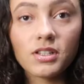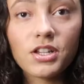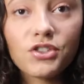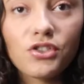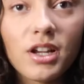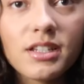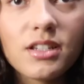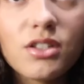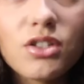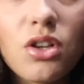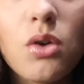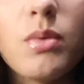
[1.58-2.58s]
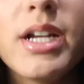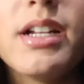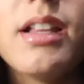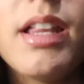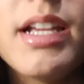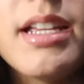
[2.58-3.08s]
This dress is so weird.
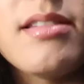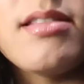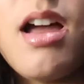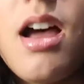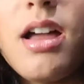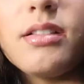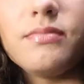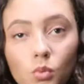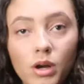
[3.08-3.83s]
It like is not